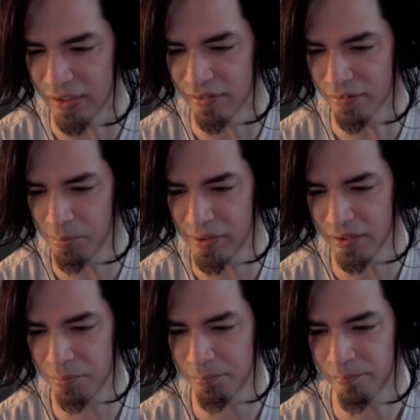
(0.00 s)
you know what I'm
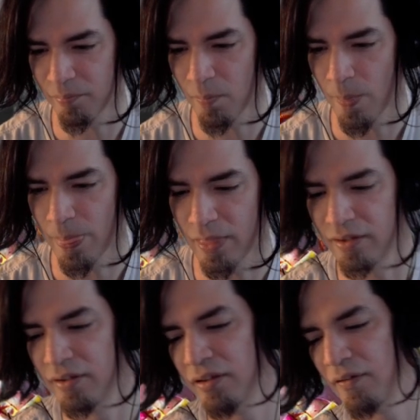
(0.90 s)
saying?
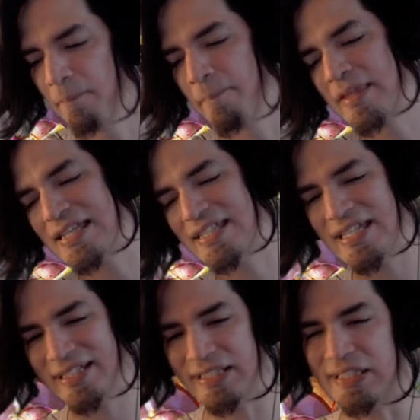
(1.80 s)

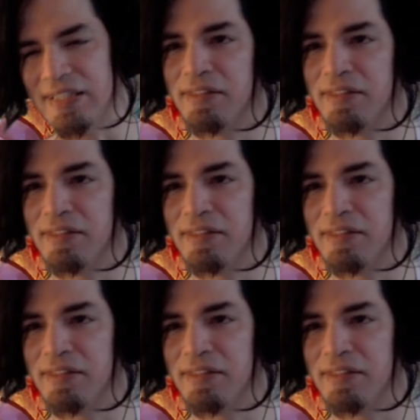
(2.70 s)
Giggities.